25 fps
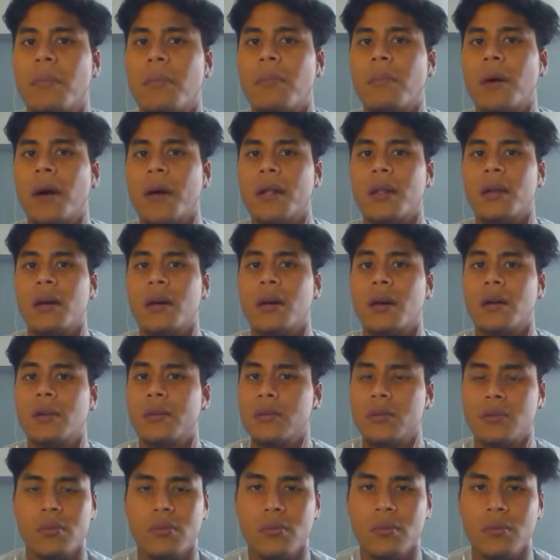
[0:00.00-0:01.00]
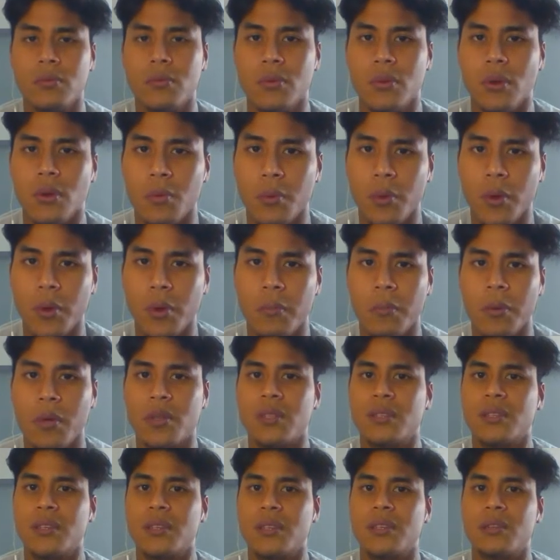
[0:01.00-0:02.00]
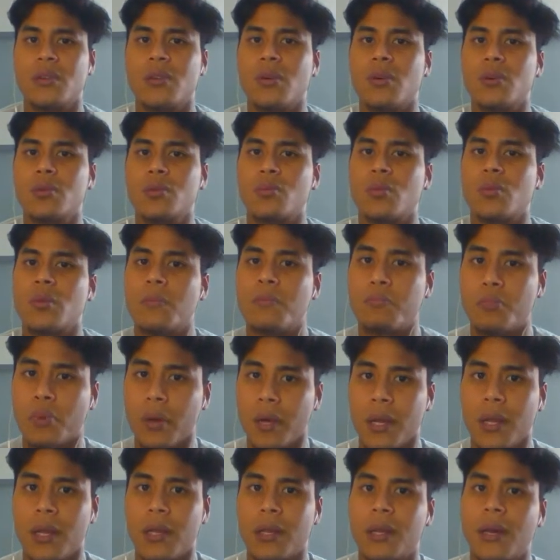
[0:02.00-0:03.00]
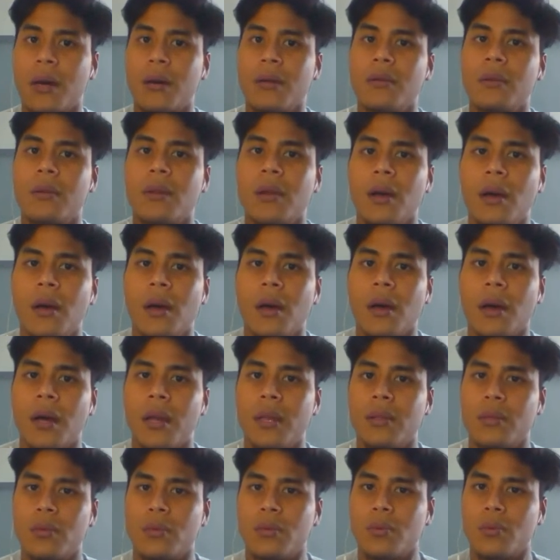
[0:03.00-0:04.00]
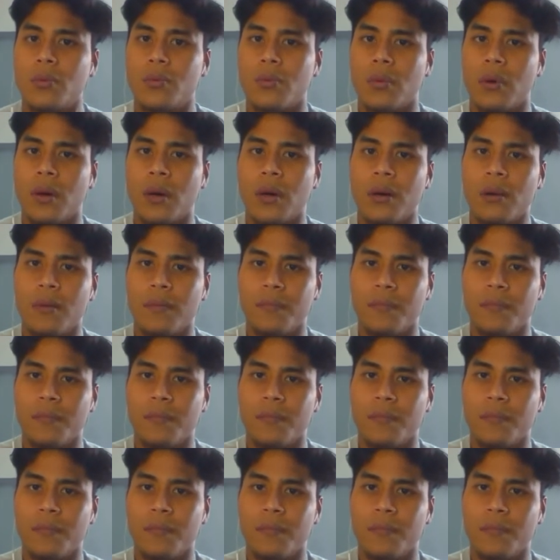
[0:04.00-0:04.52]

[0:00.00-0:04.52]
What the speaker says: But you do not worry, because this course will break it down into